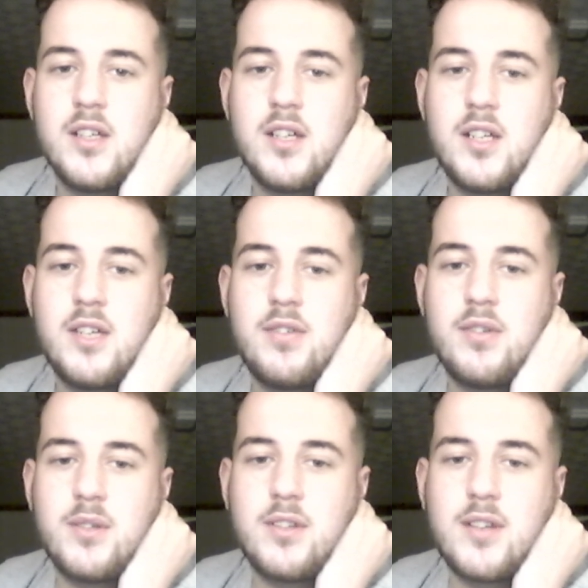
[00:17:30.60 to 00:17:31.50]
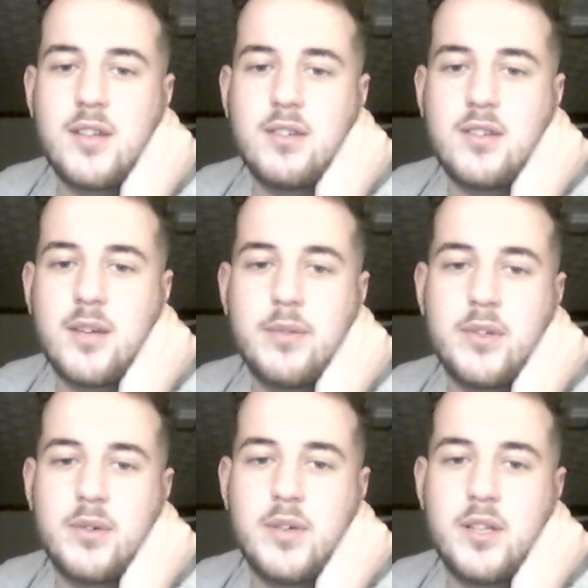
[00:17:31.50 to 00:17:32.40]
And if you decide to take
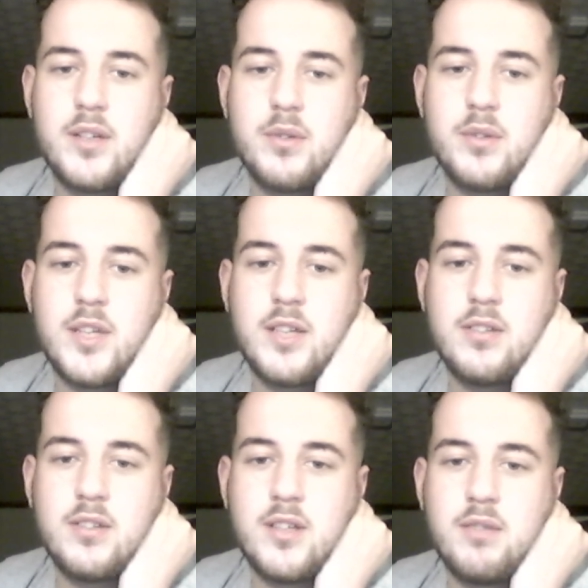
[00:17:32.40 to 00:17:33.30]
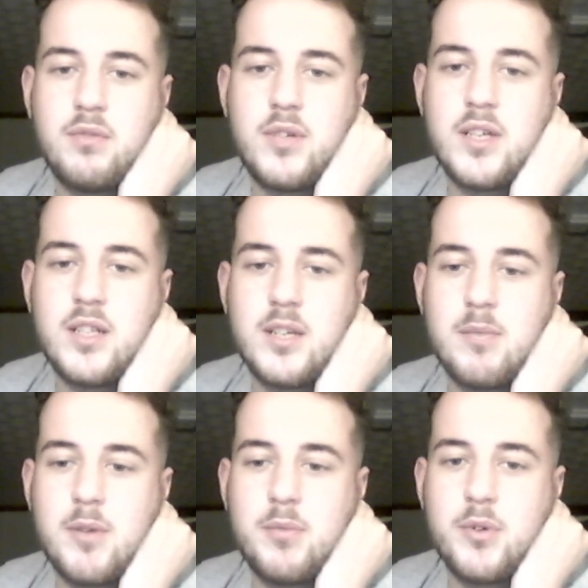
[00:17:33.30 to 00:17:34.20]
the queen, I go knight to d3 and I
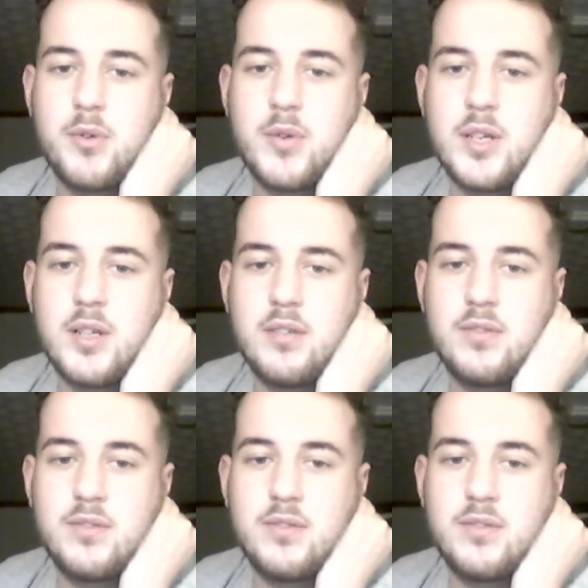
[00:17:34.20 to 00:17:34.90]
map your queen off.